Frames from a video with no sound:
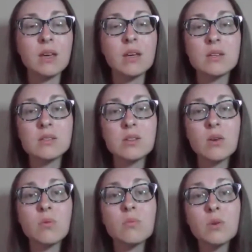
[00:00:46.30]

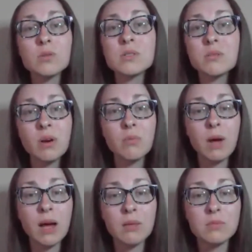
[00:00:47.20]
So most of our
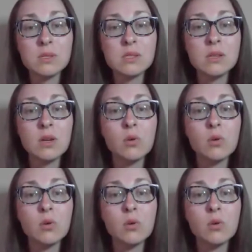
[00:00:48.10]
moms